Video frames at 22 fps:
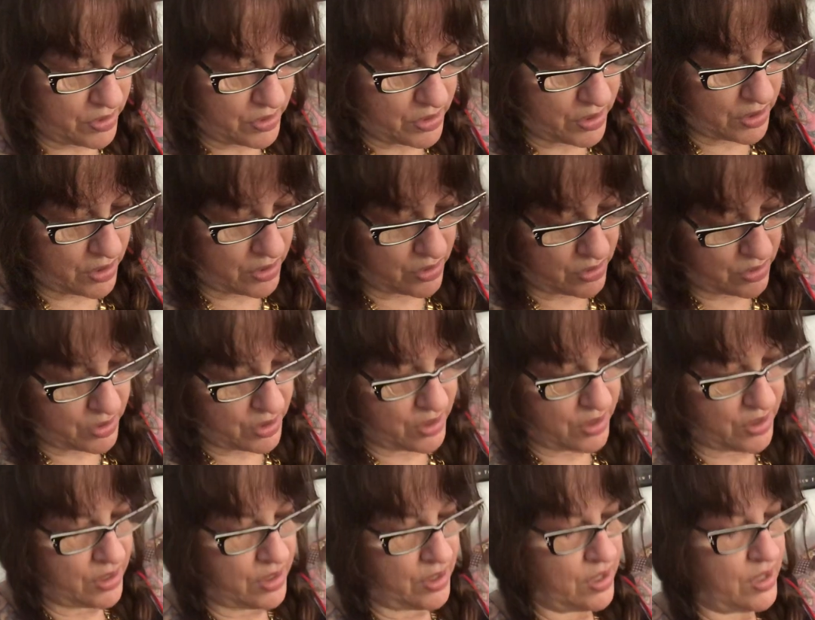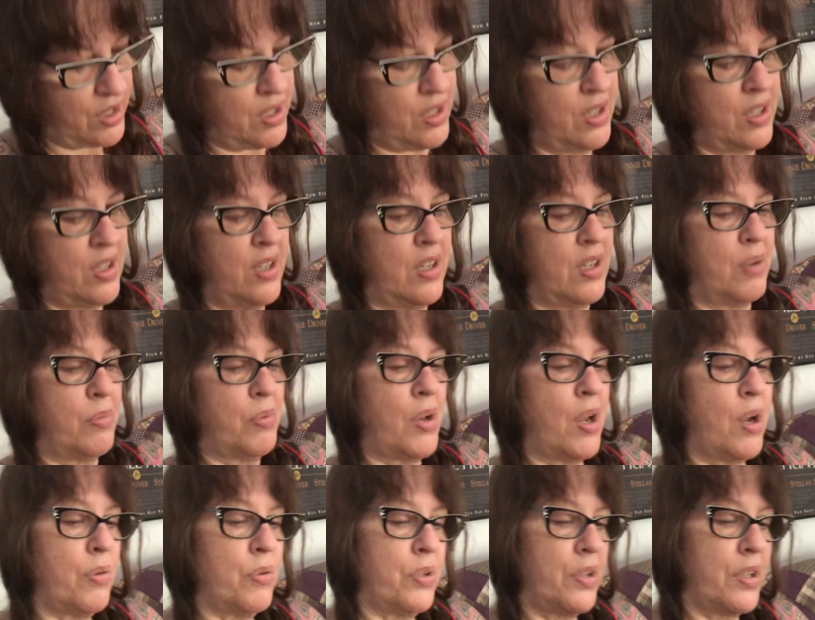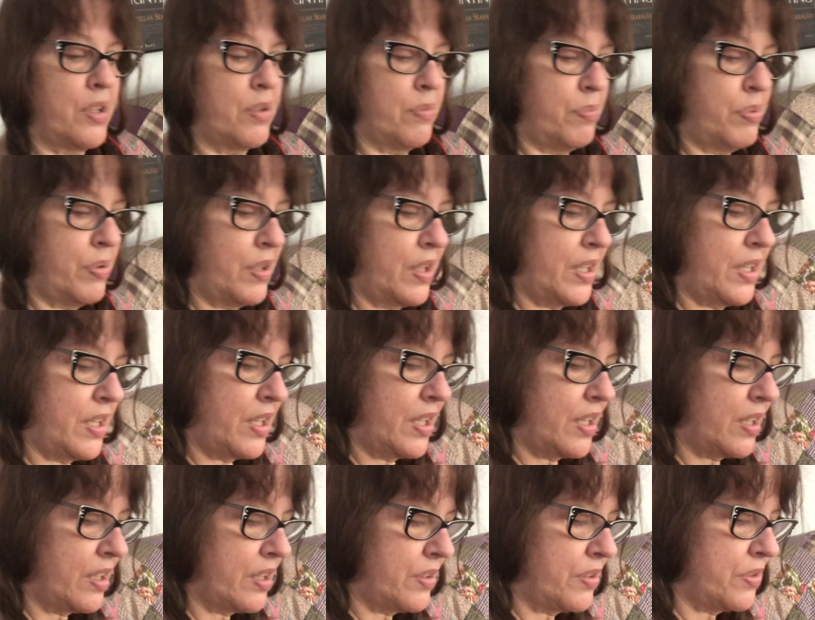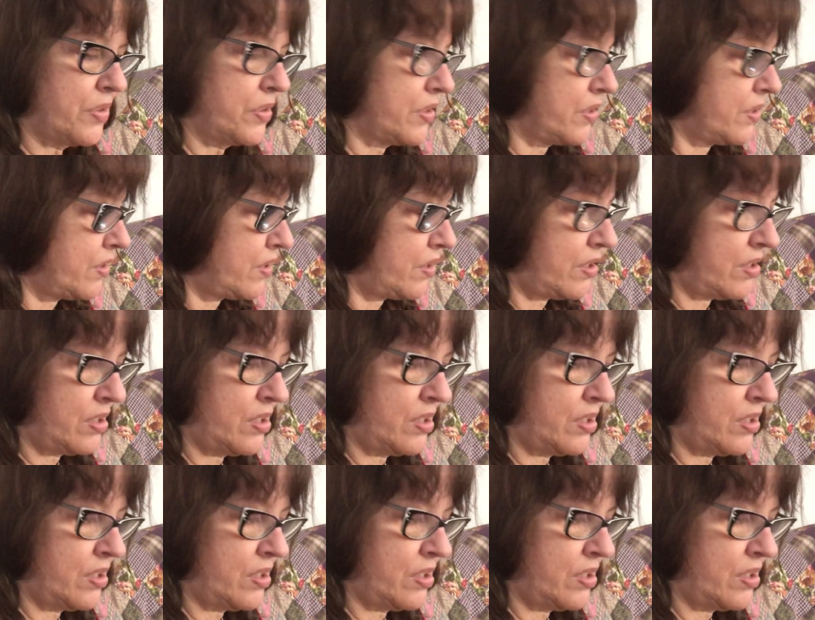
So I'm not really complaining, other than